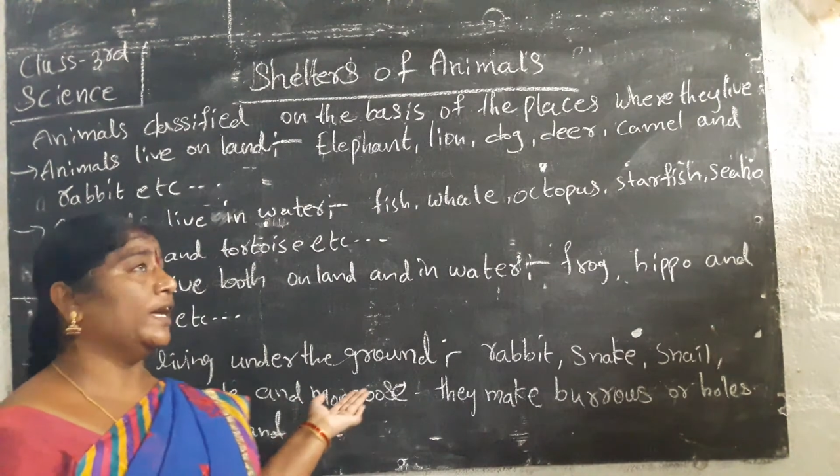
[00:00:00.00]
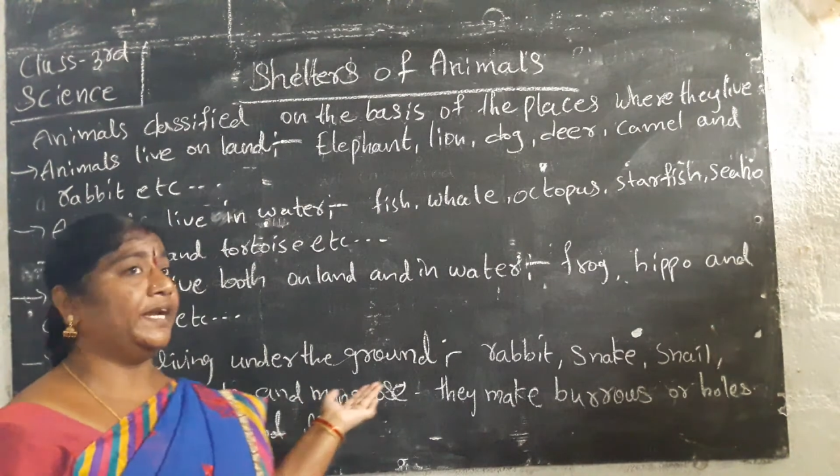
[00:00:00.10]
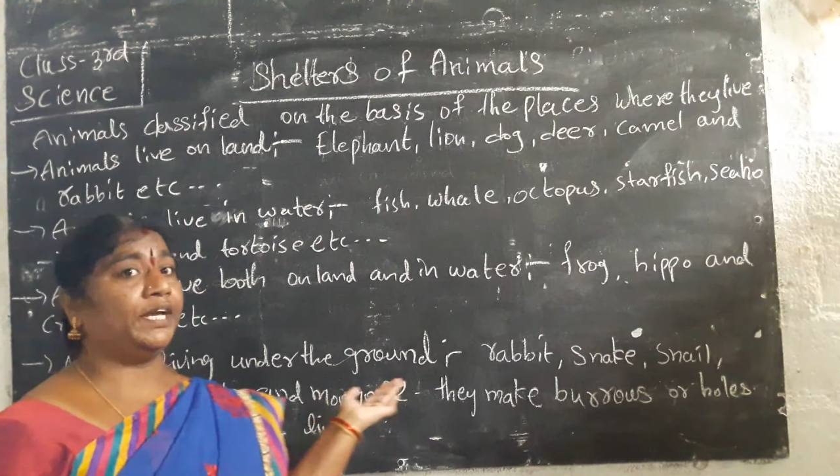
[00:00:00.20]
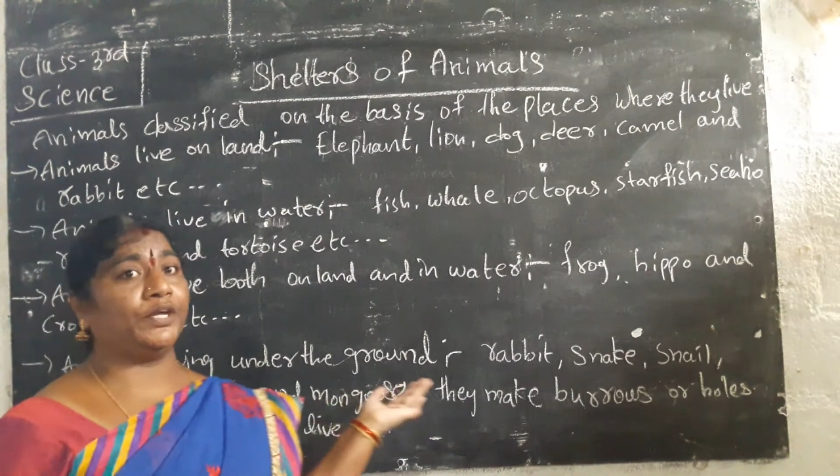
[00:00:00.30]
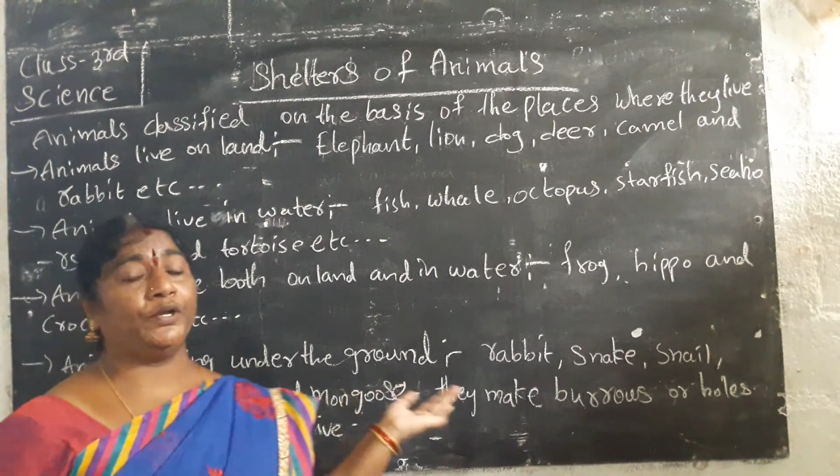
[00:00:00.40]

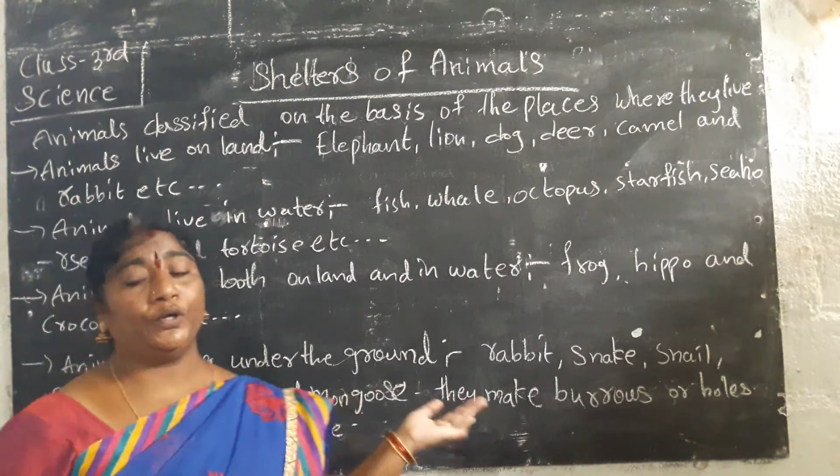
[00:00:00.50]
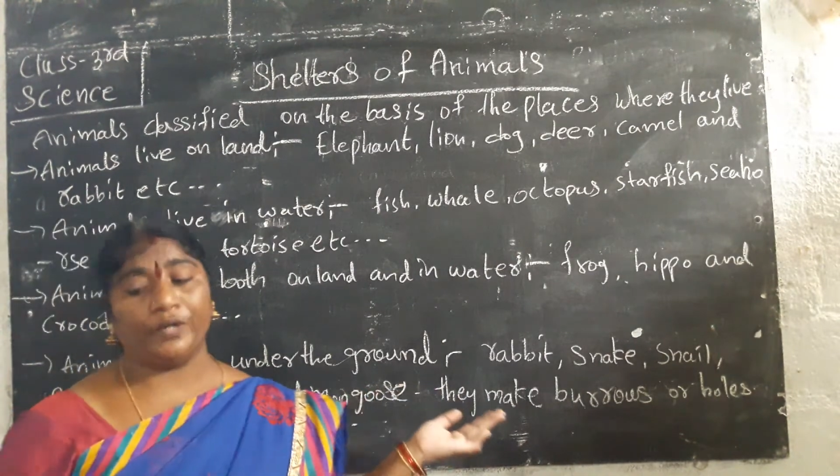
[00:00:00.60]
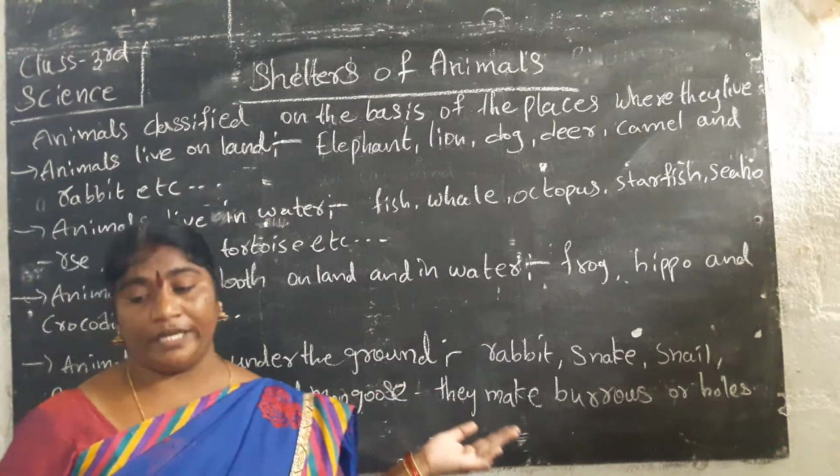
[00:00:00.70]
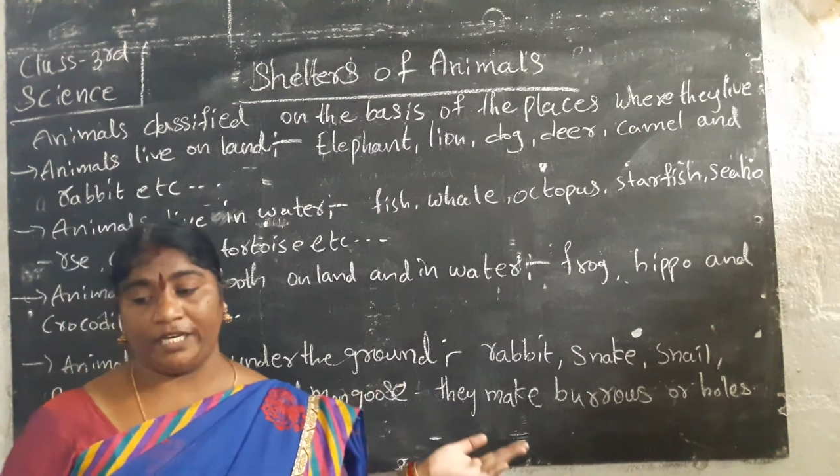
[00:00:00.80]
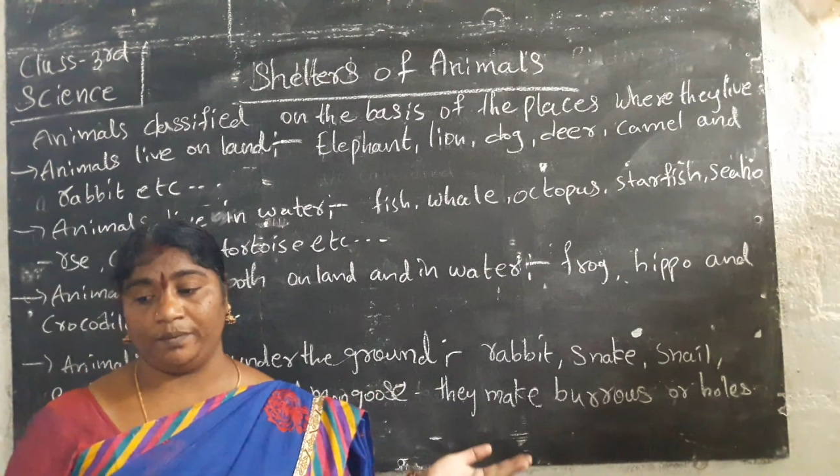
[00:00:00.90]

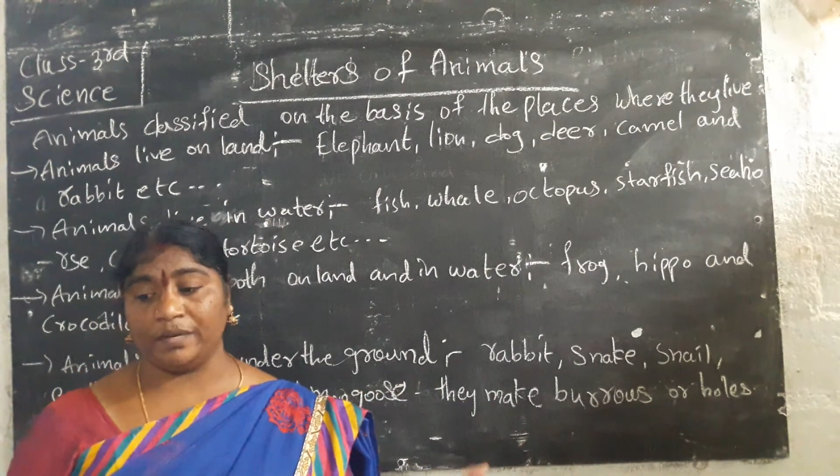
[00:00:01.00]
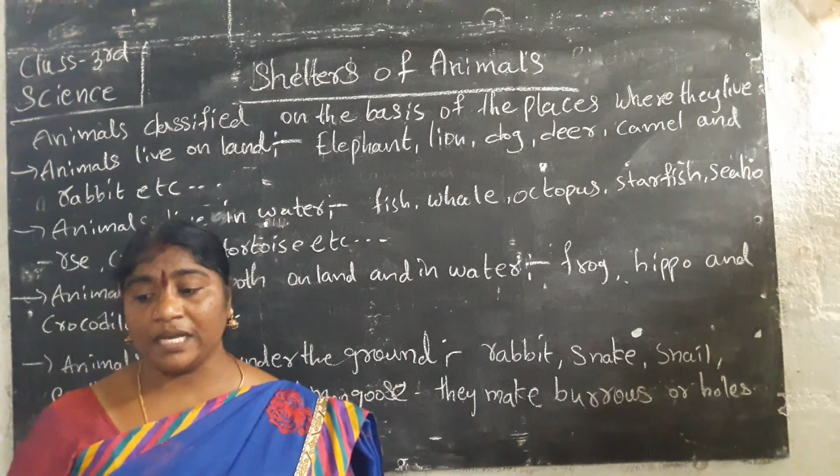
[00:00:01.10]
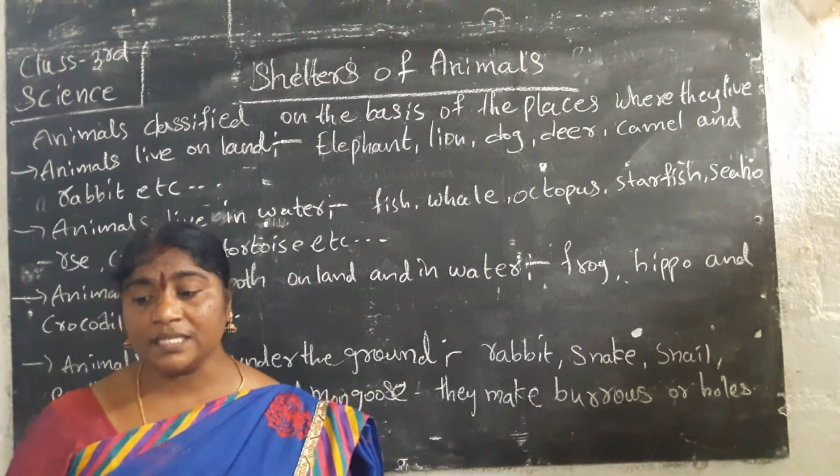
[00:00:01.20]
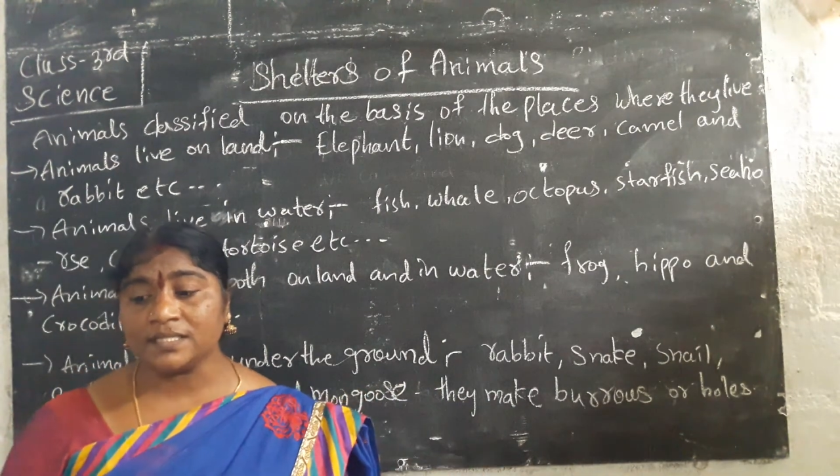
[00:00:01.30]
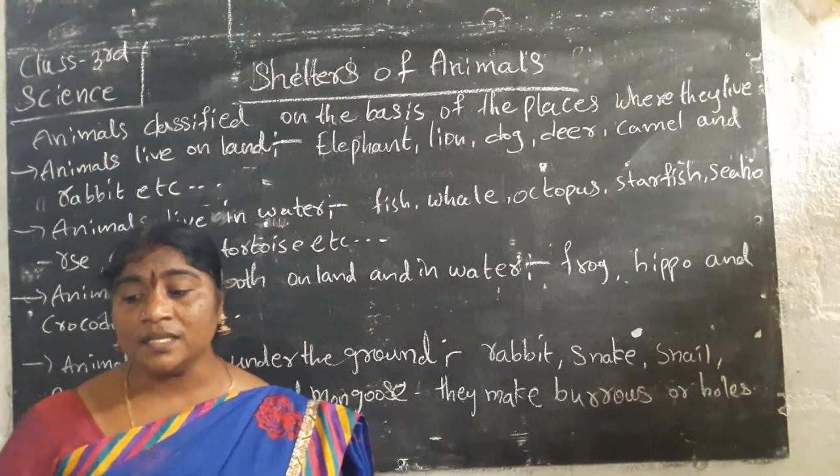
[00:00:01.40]
underground
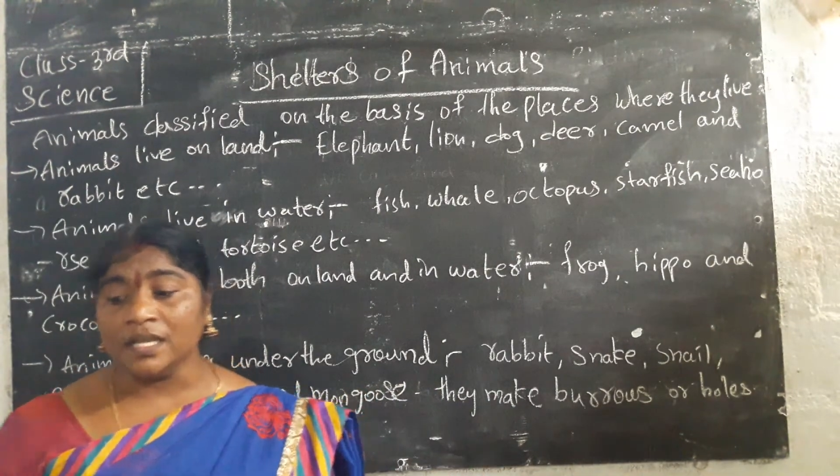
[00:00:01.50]
animals.